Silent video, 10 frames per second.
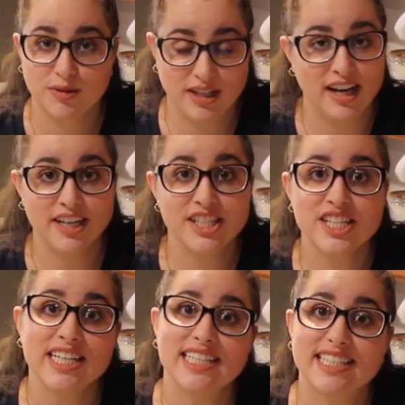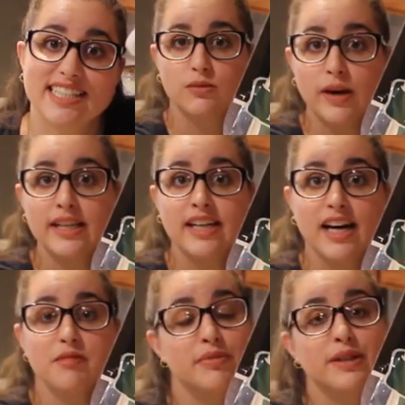ricotta cheese, 1
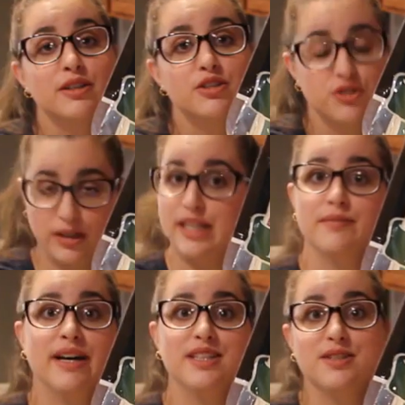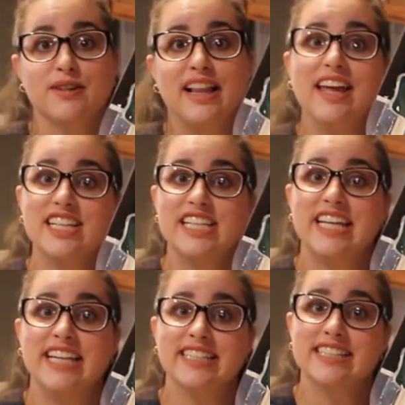cup shredded mozzarella
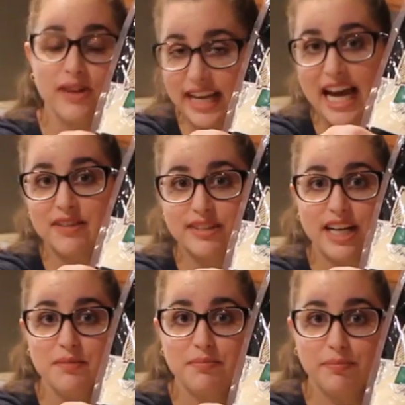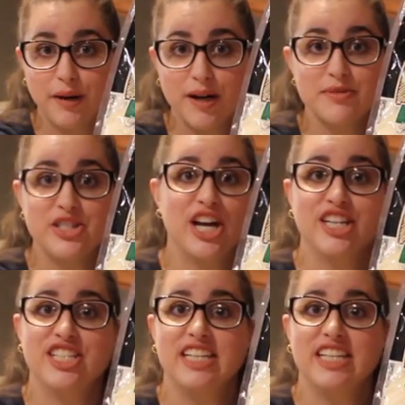cheese, 1/2 cup Parmesan